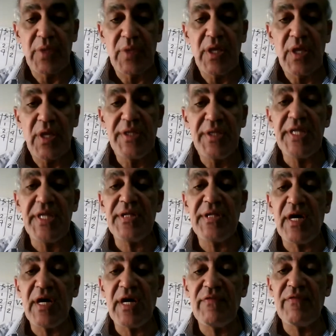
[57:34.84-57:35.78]
Need high
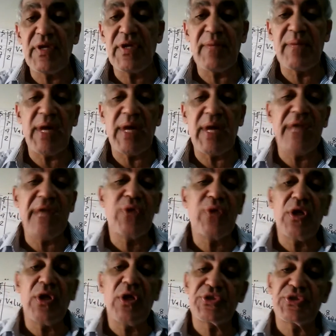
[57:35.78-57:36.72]
volume, and
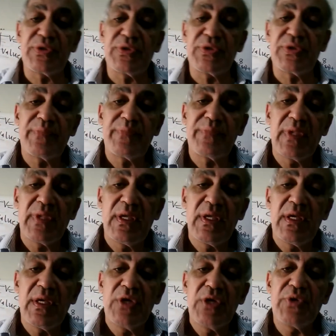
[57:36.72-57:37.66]
also
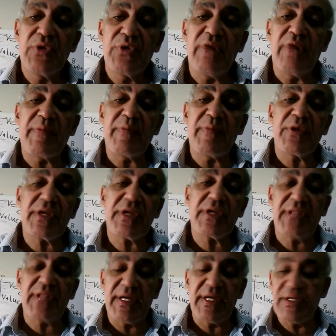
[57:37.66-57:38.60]
to have a product
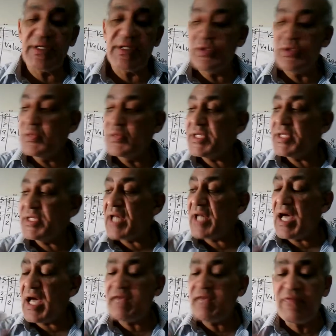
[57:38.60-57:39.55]
line you need a high
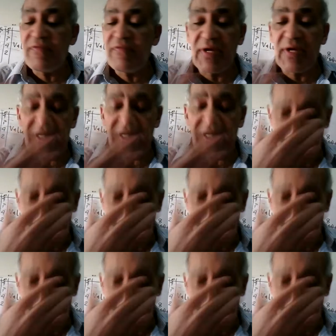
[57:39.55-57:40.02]
volume